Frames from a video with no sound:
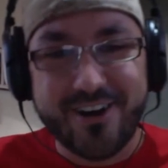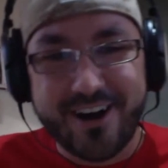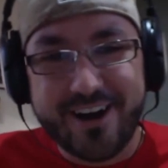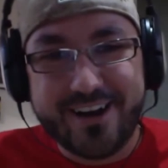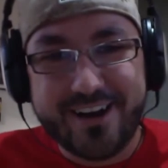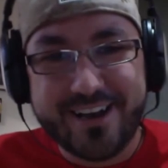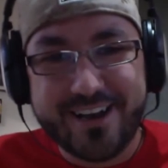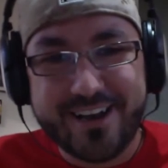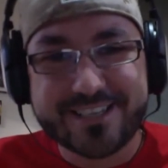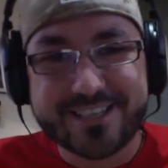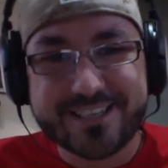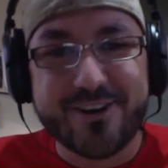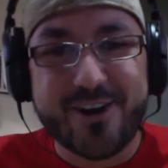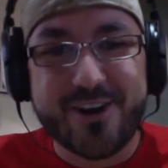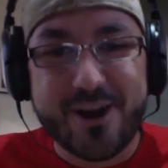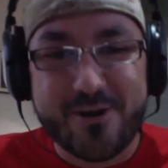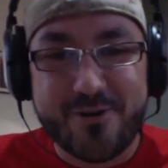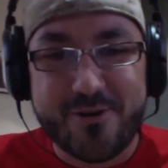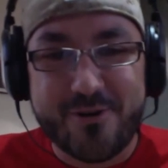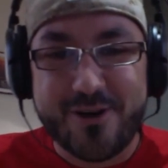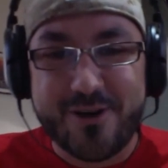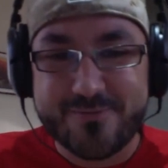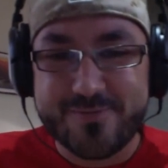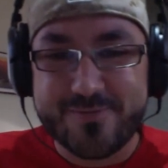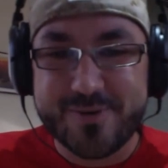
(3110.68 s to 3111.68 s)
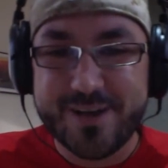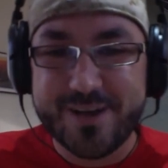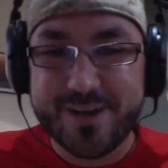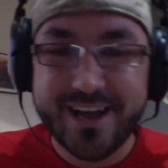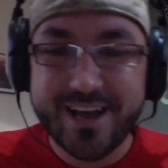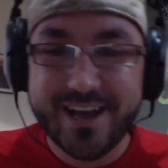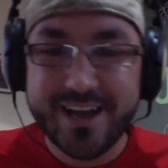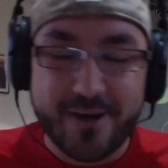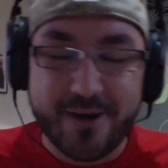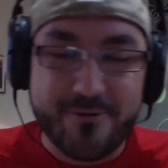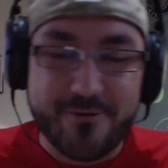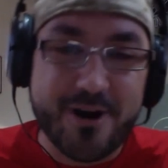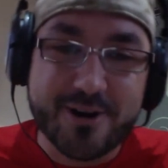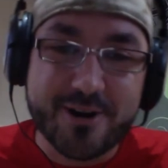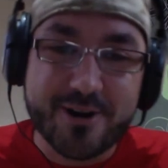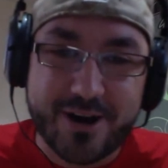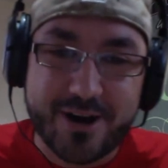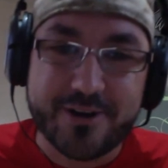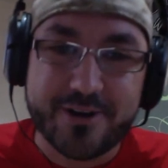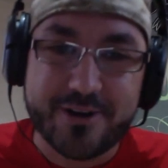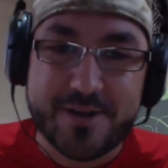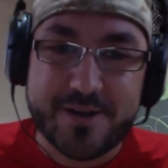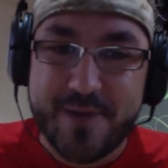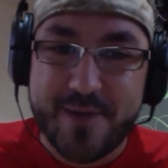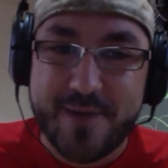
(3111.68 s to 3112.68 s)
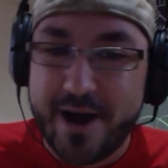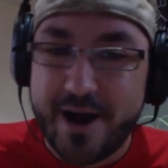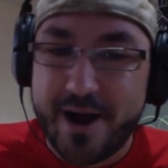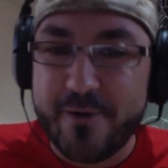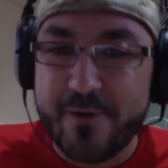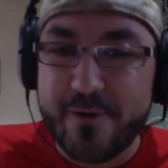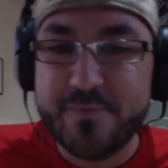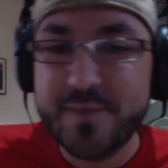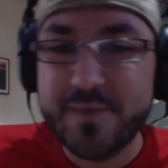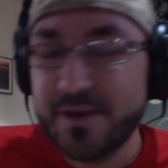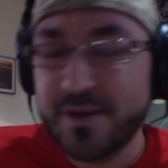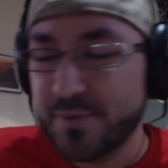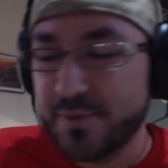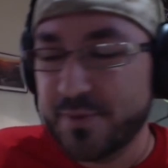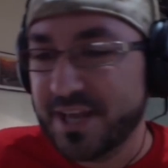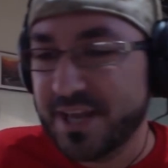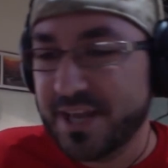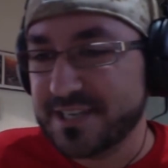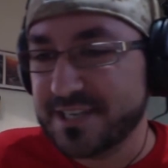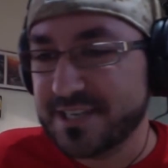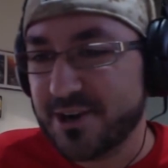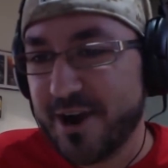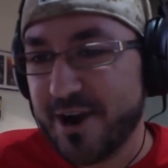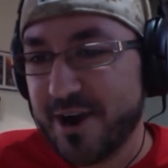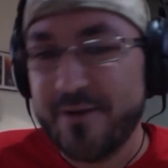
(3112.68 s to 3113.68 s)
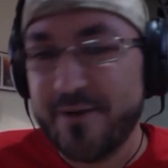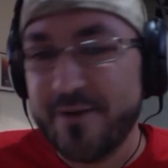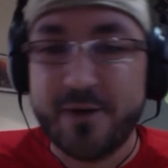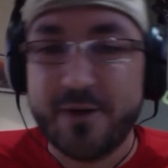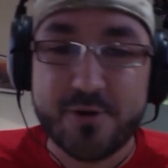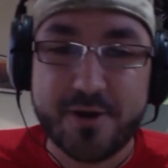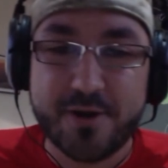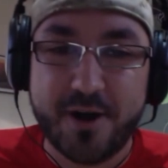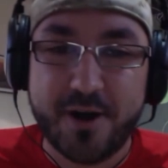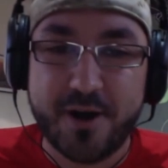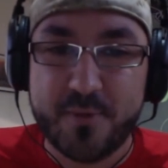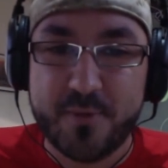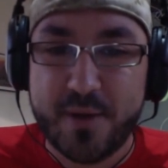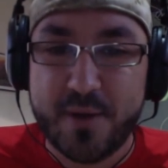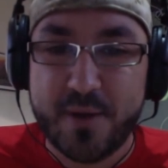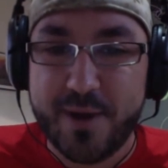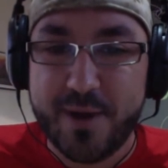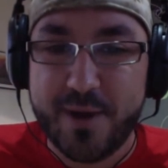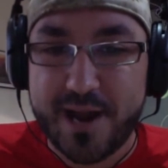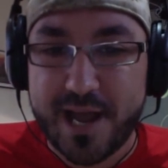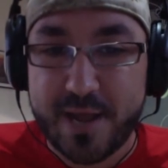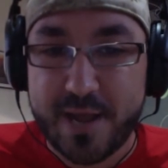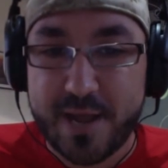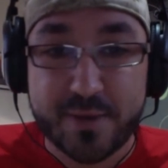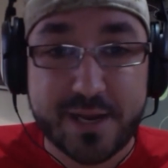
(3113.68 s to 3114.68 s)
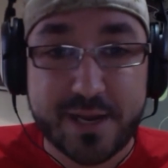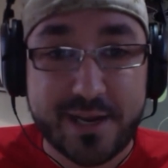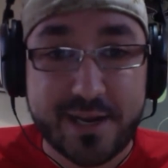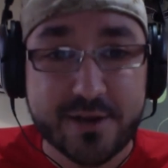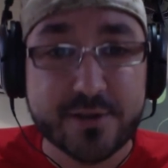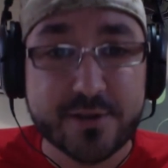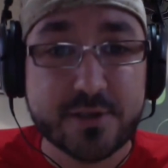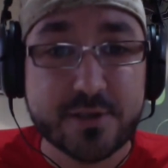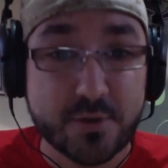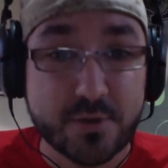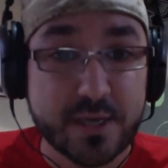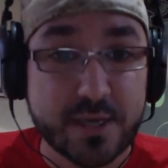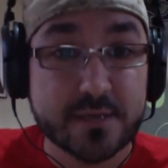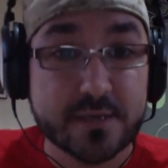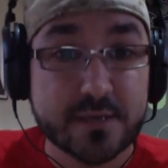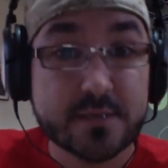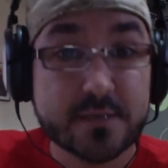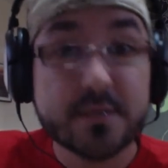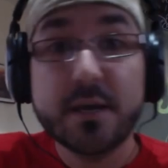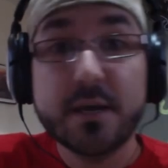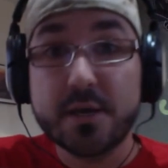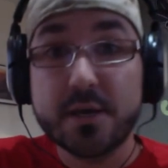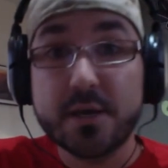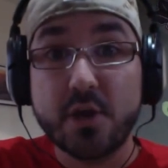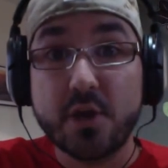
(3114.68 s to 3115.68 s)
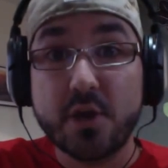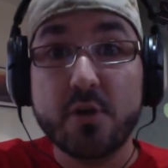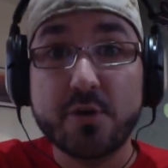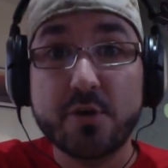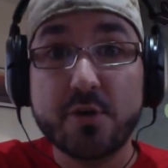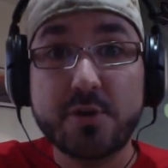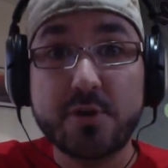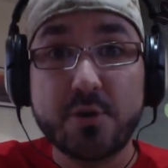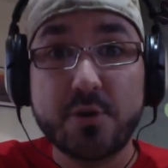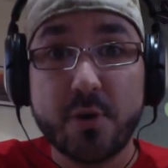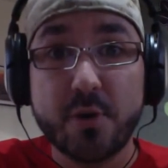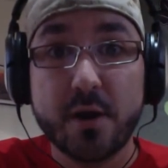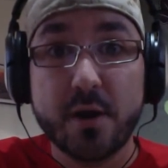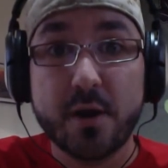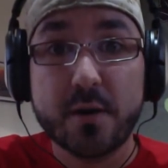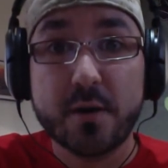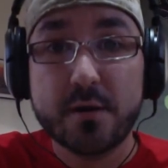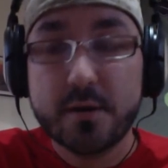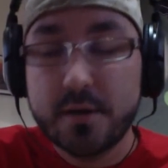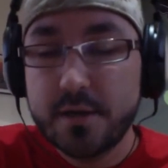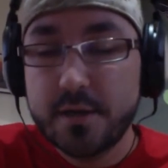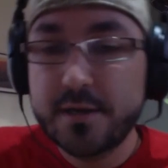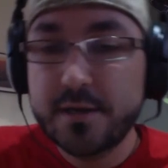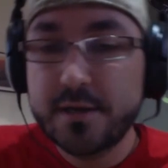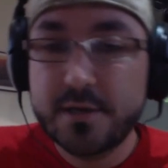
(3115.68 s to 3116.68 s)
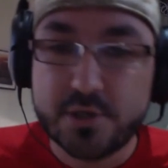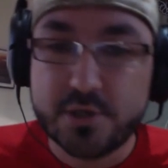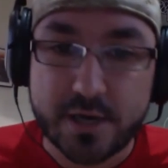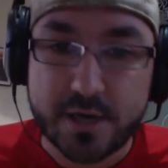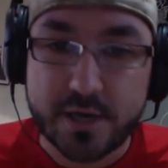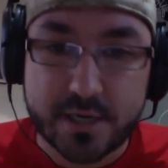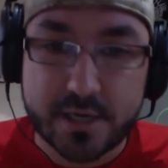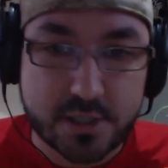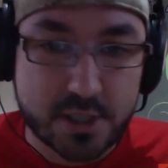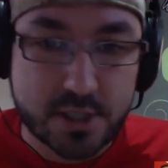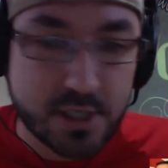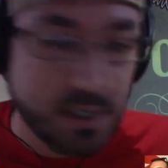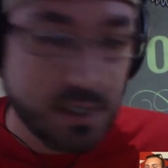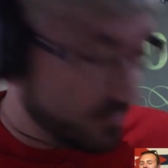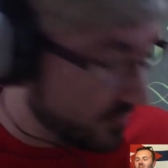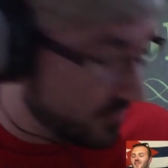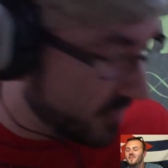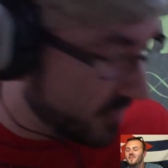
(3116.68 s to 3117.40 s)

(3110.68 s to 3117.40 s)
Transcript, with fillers: uh, so I'll, I'll I'll call him out, but that's all right. I won't call him out by name, but he knows who he is. You know who you are. Trying to cheat.